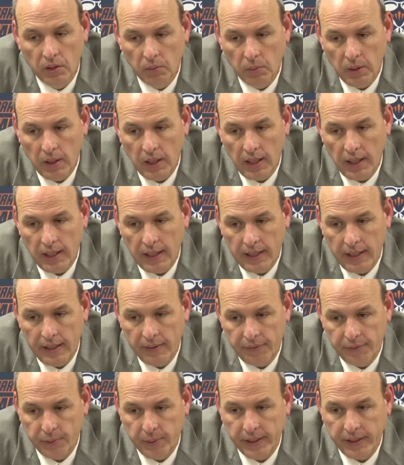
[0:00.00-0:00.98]
Well,
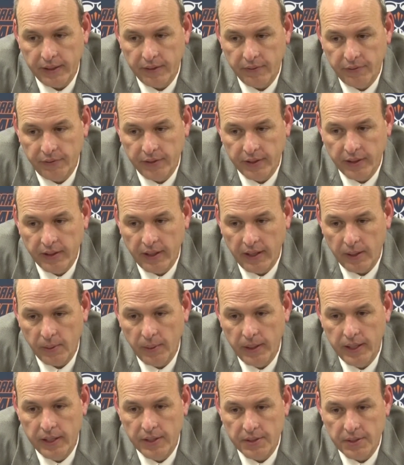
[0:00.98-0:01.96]
if we can figure out a
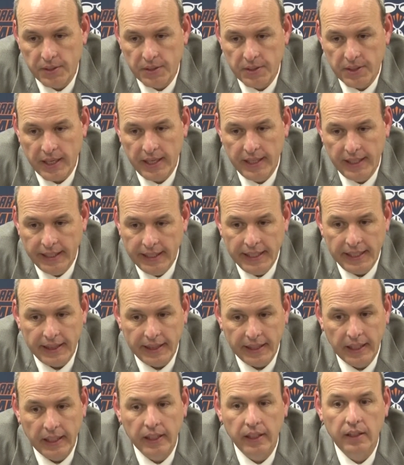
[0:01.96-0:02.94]
way to sustain
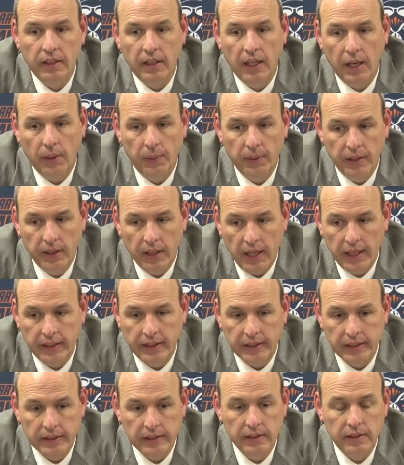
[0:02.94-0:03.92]
anything, I would
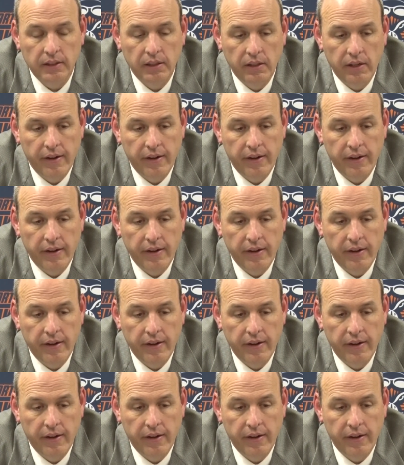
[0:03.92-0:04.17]
like it.